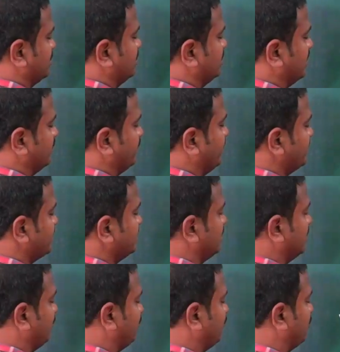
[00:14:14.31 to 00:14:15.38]
That means
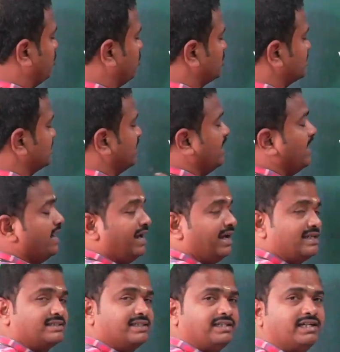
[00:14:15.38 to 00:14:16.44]
the force
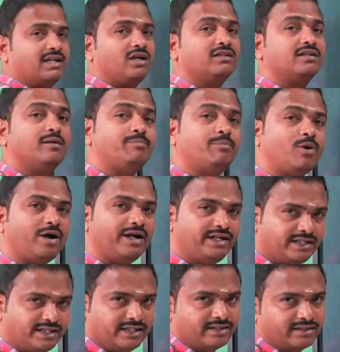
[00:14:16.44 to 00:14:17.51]
exerted on the
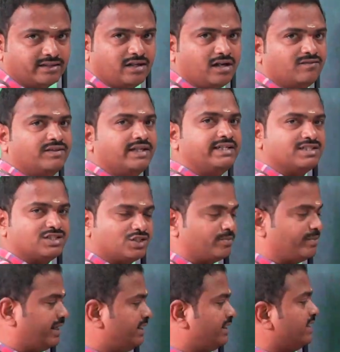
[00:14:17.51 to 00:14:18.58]
pointer of the
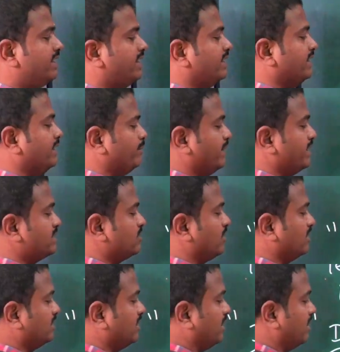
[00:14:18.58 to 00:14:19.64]
instrument depends
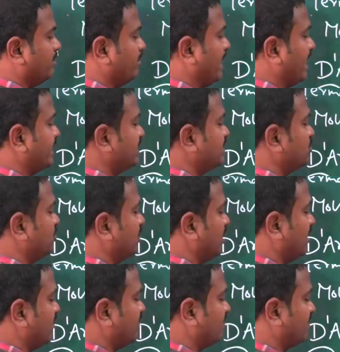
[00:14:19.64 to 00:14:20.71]
on the magnitude
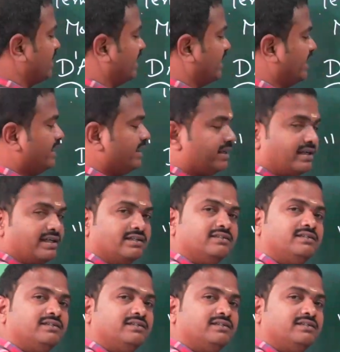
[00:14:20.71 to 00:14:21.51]
of current.